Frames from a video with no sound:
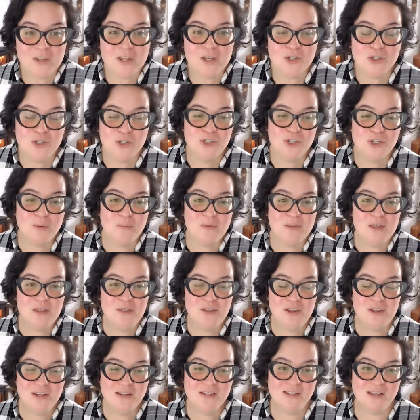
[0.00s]
So some of the
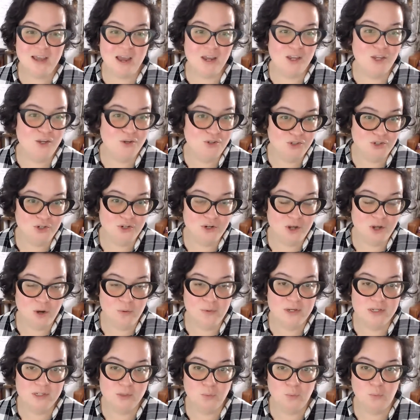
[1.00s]
things that you should know
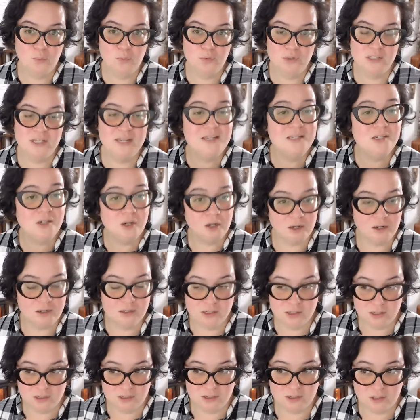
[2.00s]
is since our
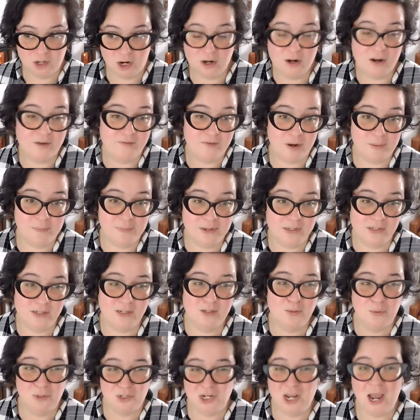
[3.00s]
start of our
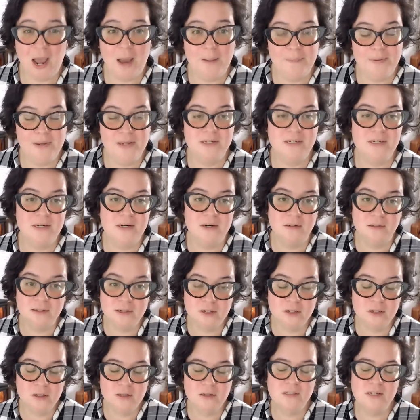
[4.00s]
business, which happened in a
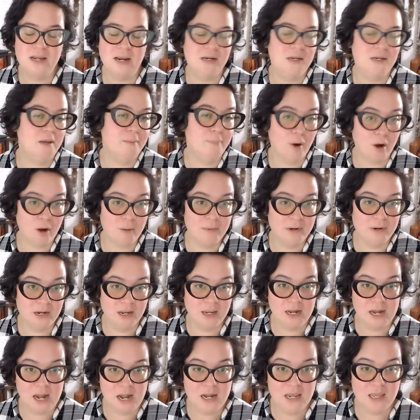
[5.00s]
little tiny apartment in
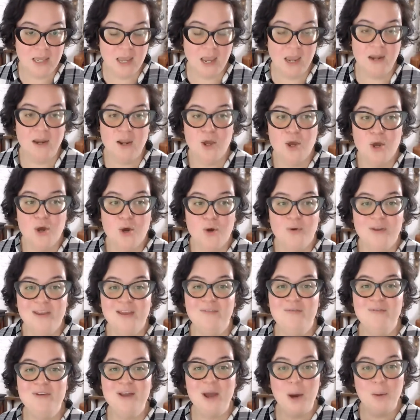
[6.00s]
Connecticut, we
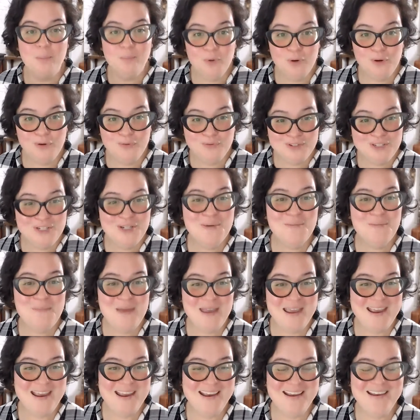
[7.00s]
have now moved to
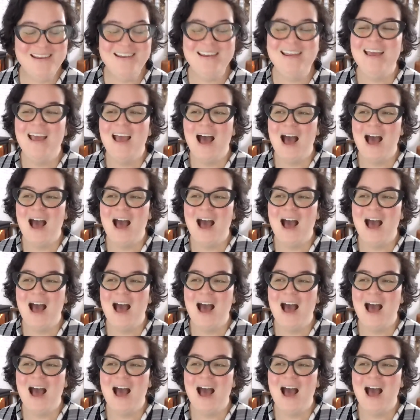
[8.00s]
Maine.